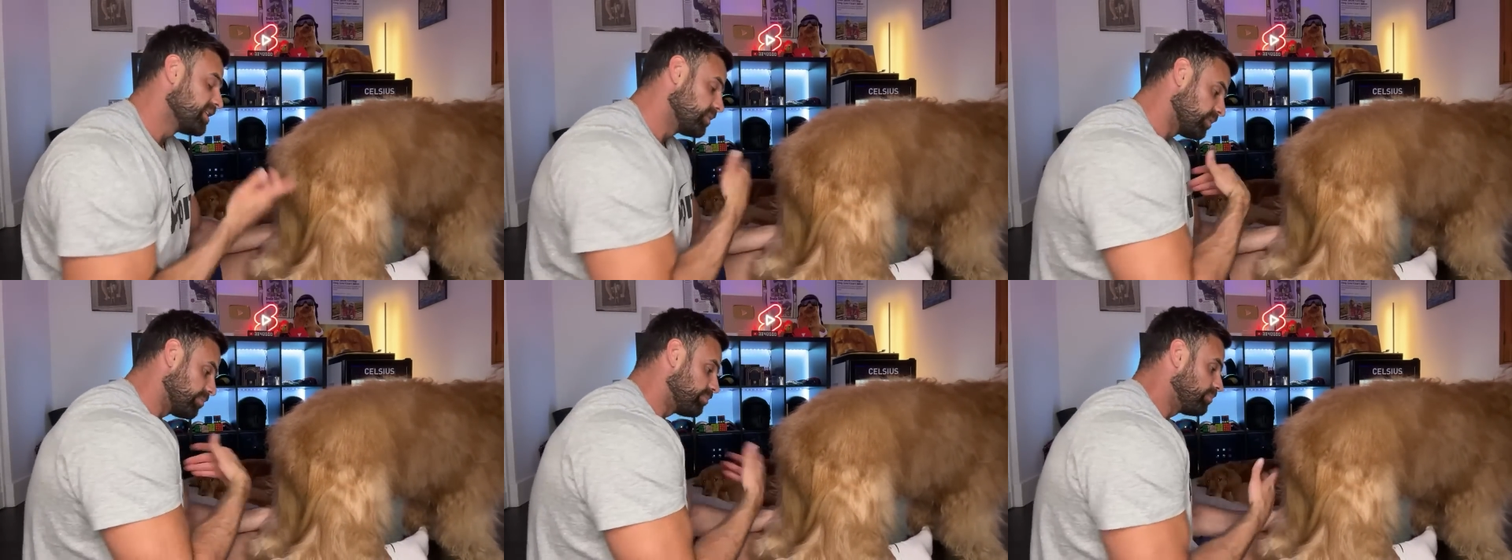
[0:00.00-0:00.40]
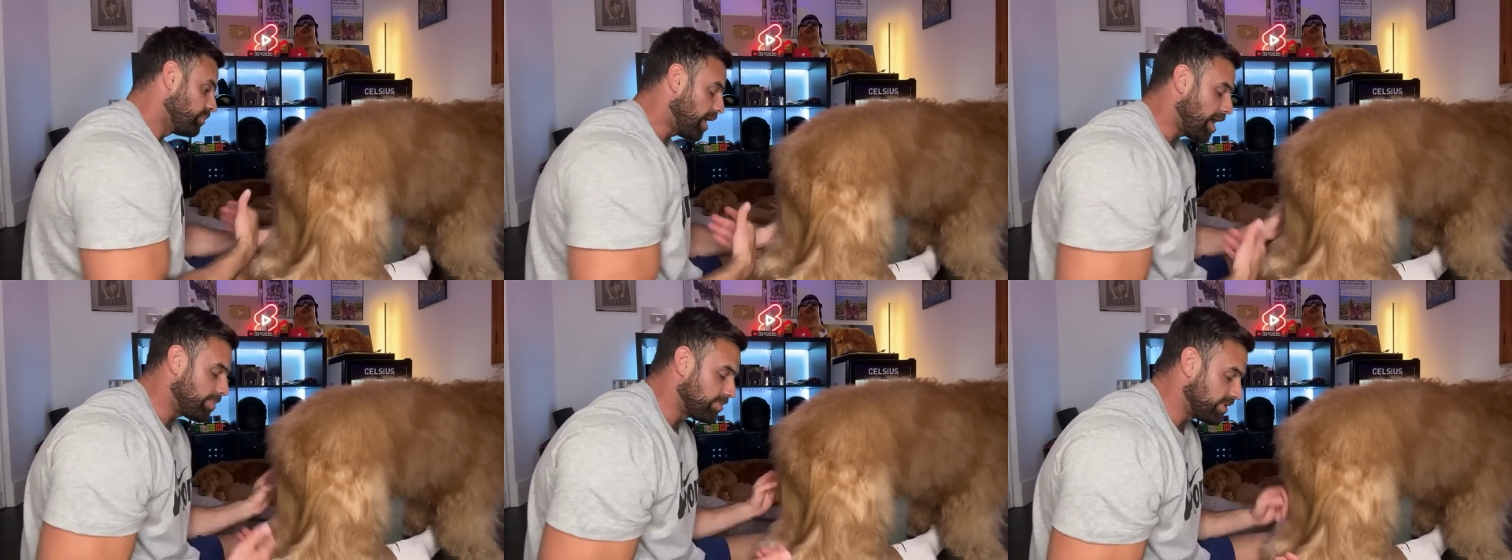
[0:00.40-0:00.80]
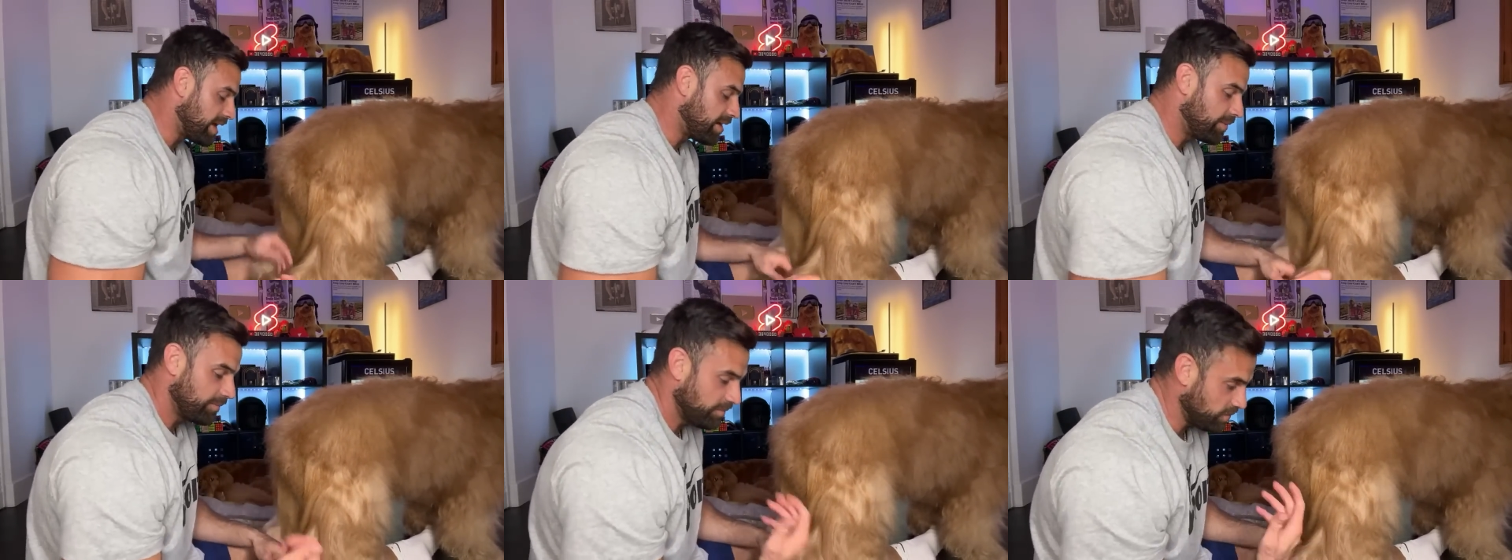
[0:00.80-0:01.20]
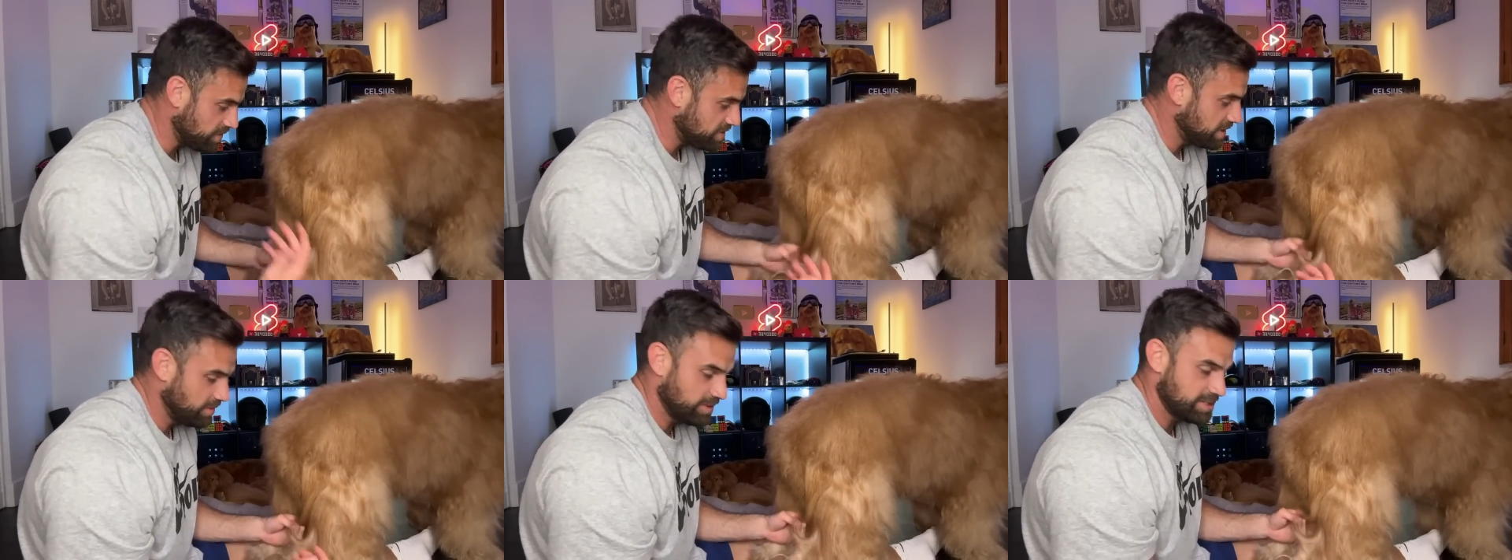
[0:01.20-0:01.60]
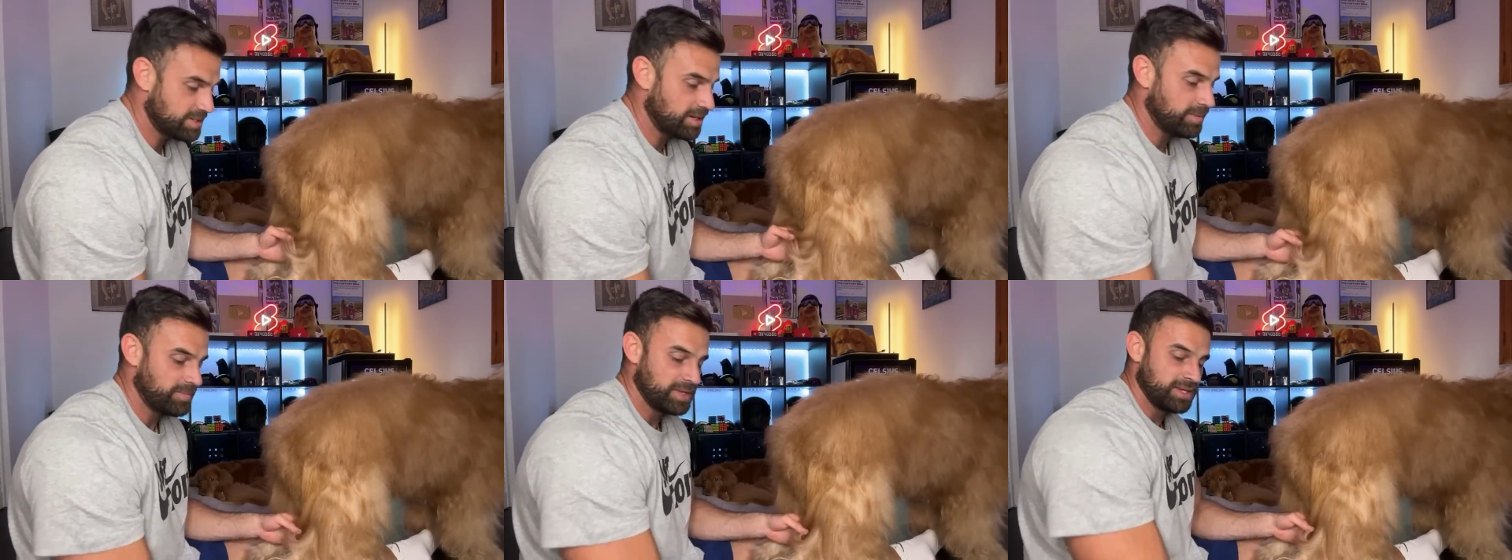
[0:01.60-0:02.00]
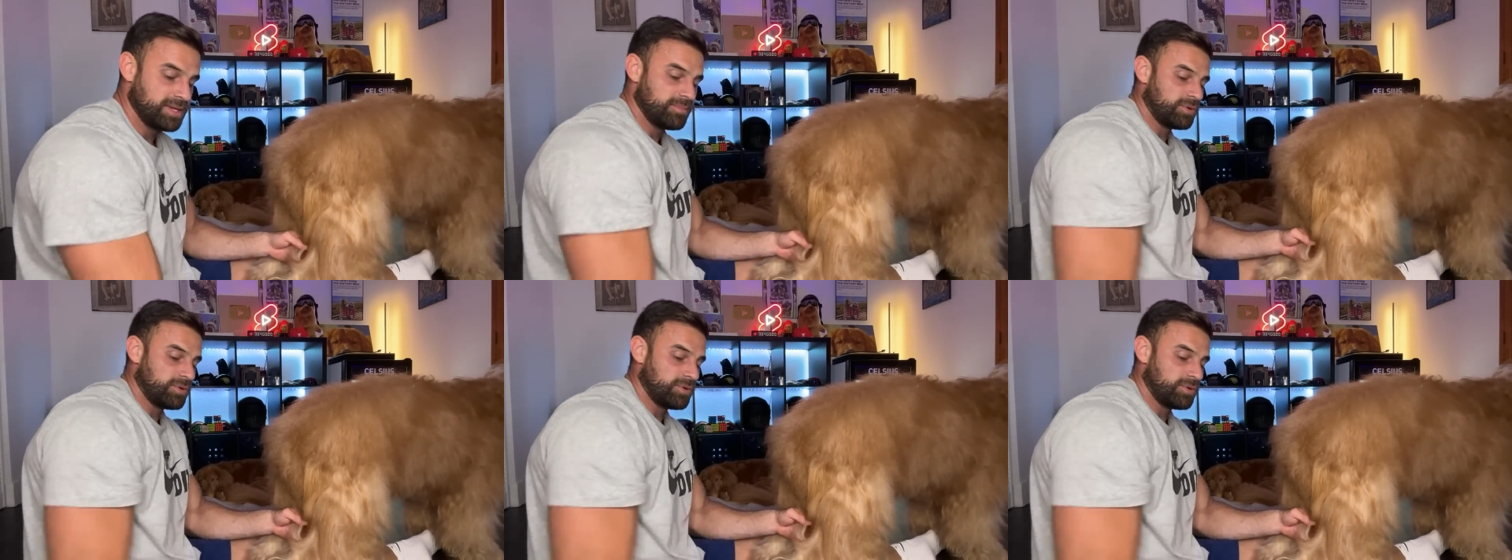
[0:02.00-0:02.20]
we'll pop her out. We'll see what's up.